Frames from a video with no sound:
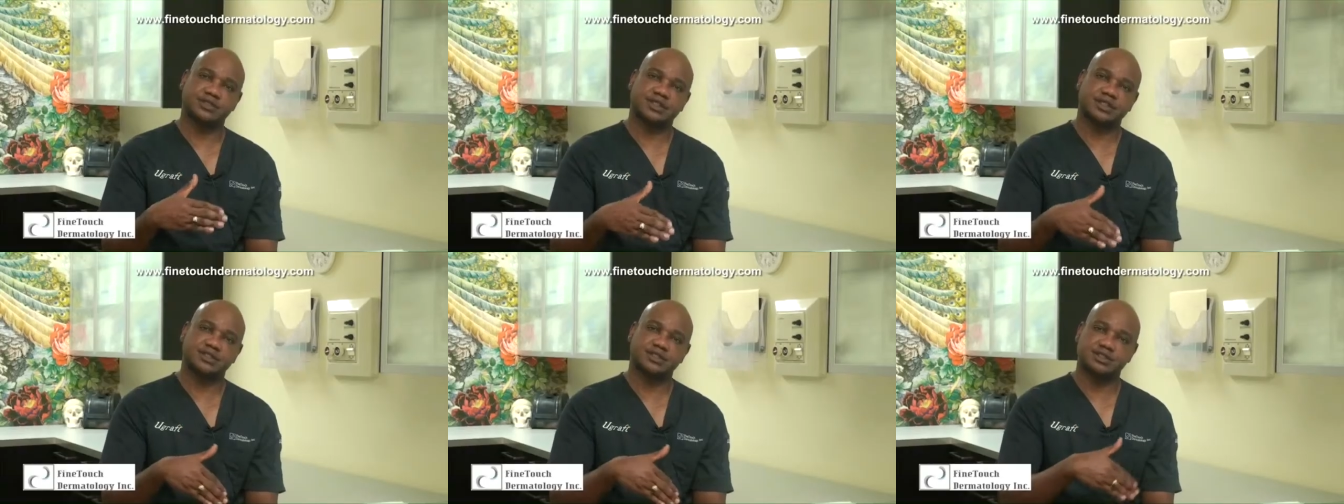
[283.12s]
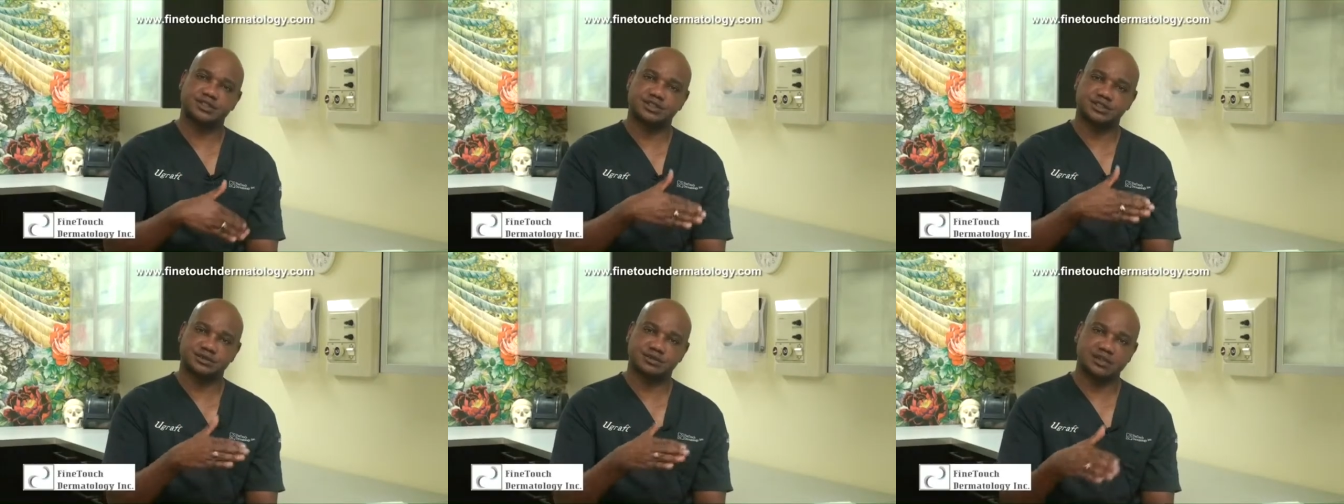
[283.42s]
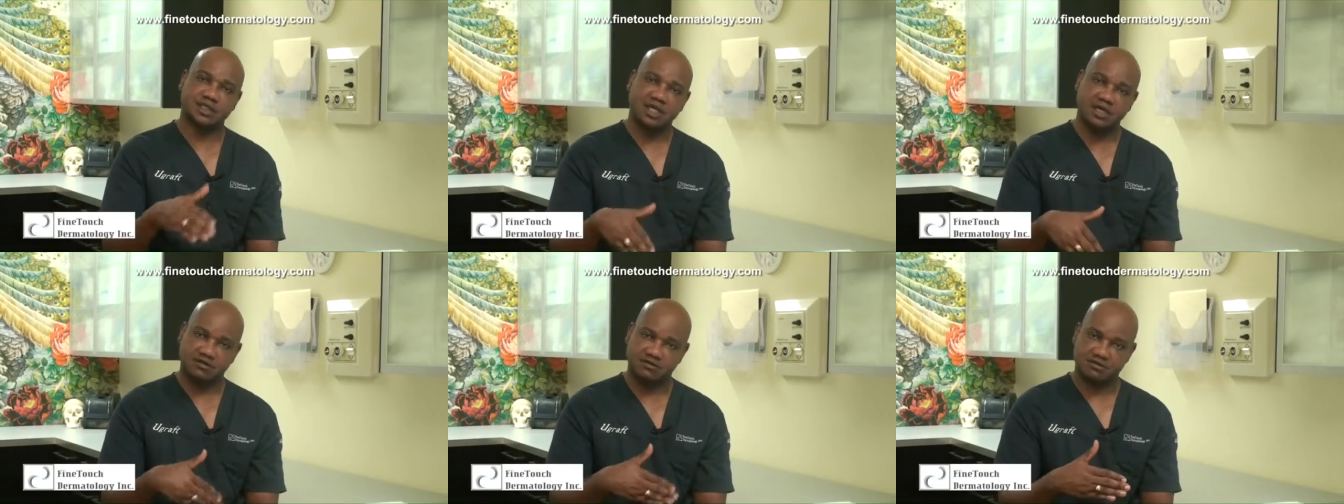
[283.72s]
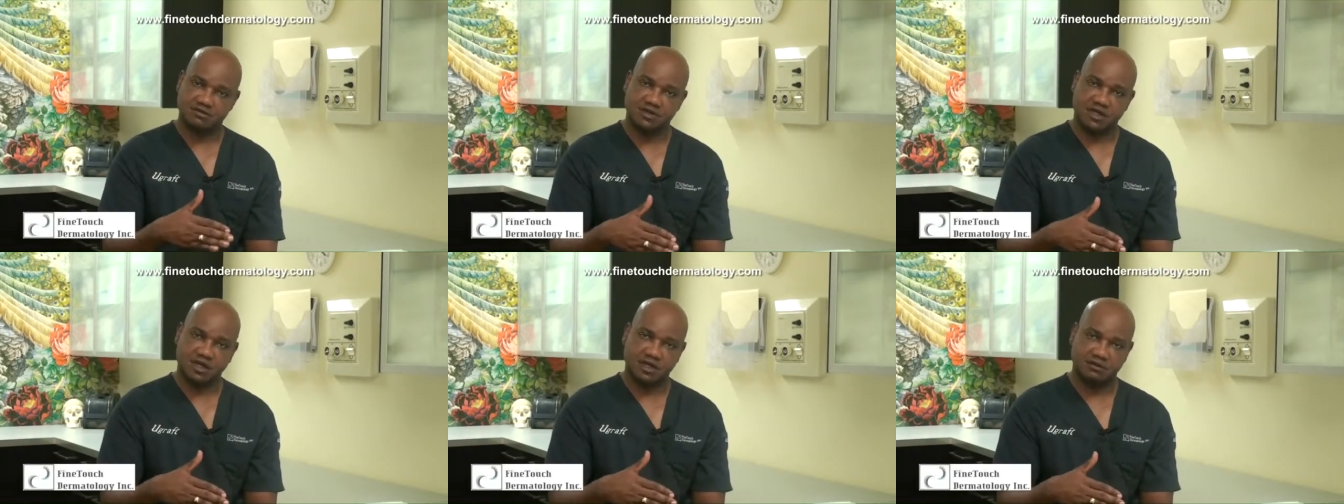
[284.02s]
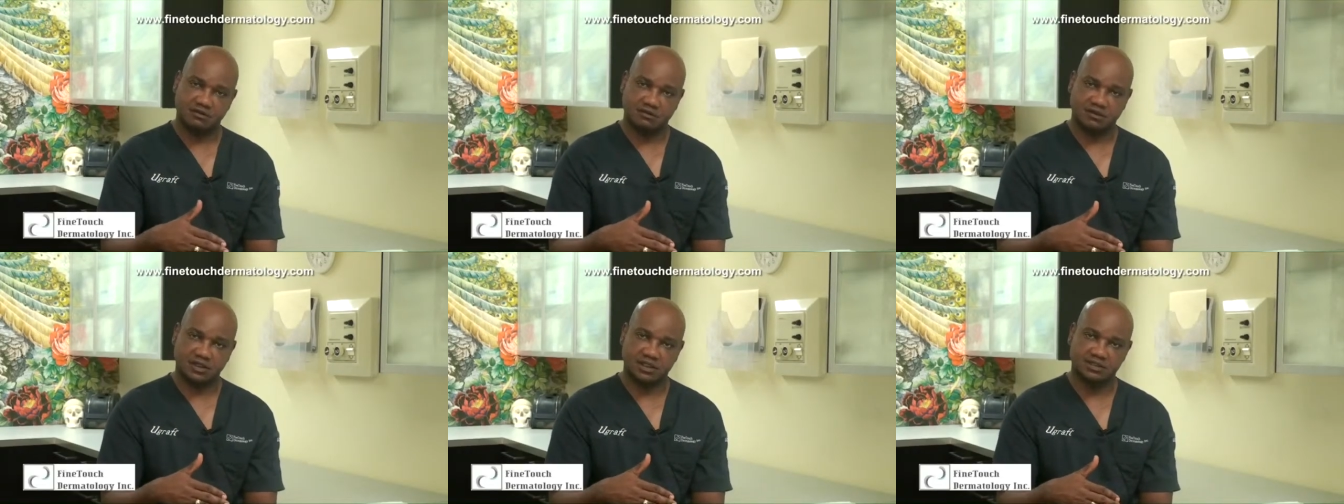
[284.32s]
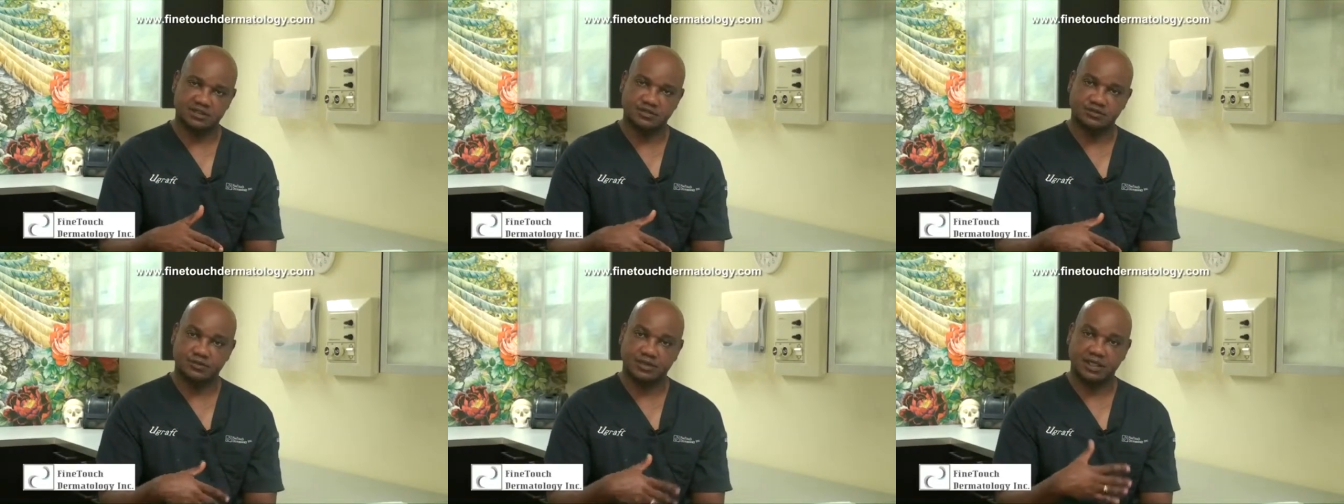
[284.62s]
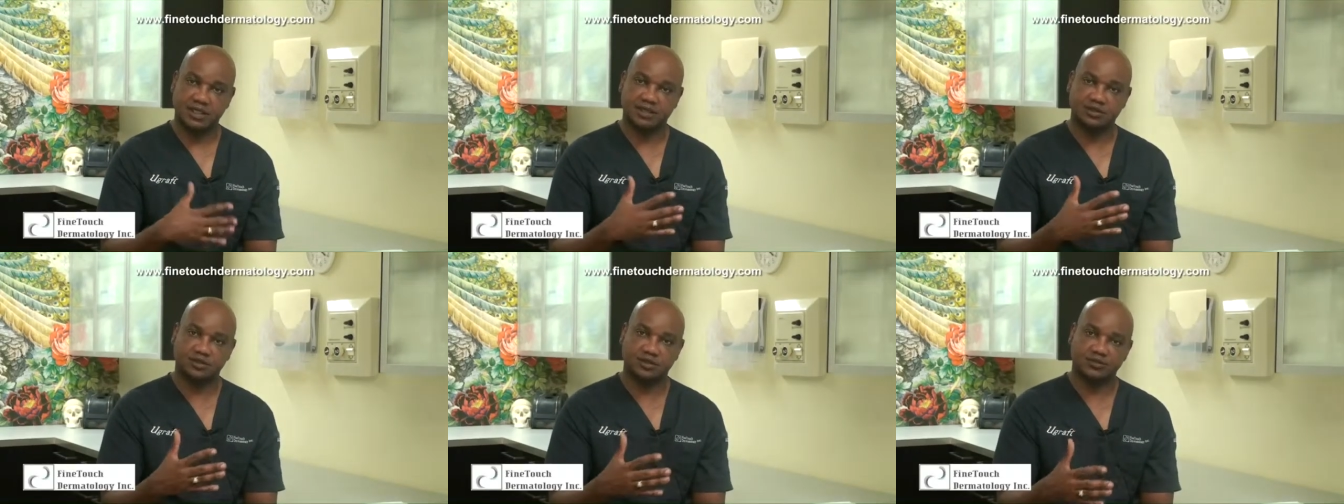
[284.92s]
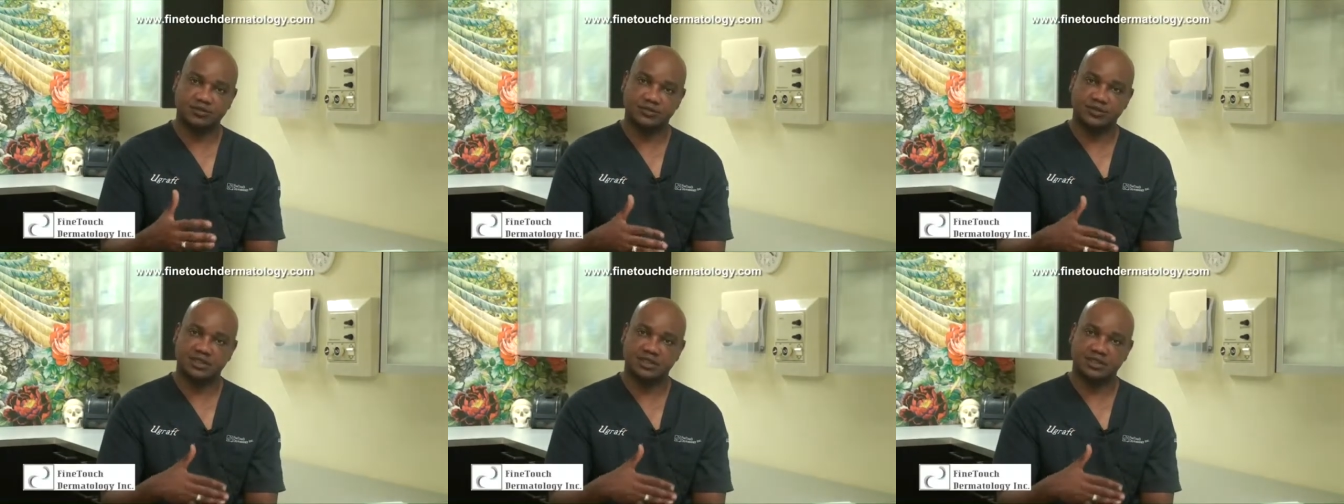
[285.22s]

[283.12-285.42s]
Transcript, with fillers: to get tissue death around there. So you may end up